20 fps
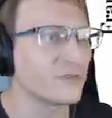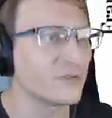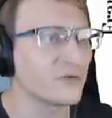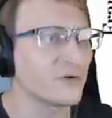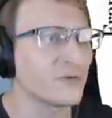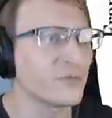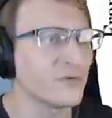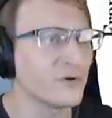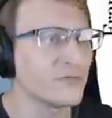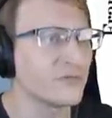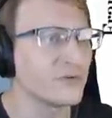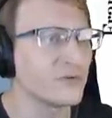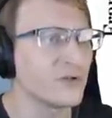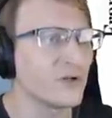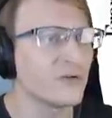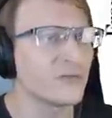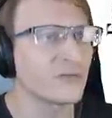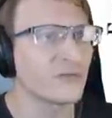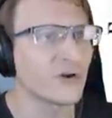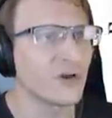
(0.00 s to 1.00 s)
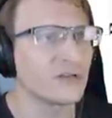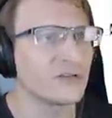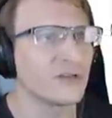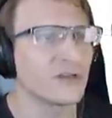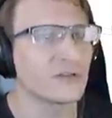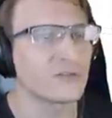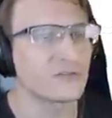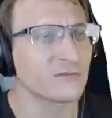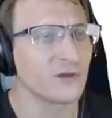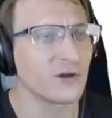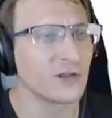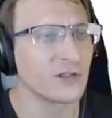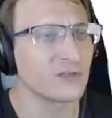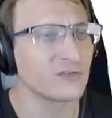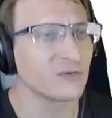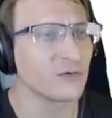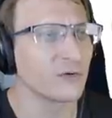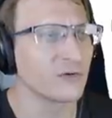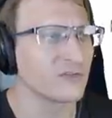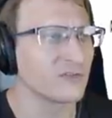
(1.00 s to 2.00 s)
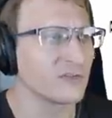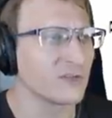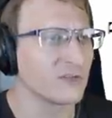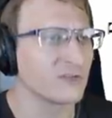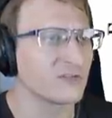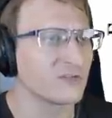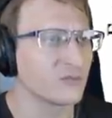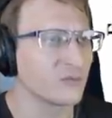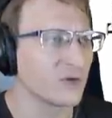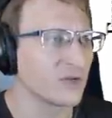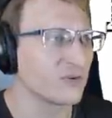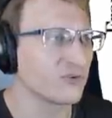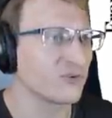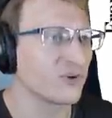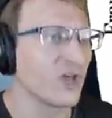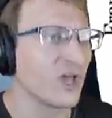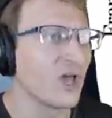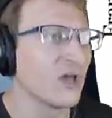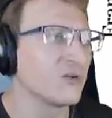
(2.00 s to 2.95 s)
the removal of Crytek's credits or CIG's switch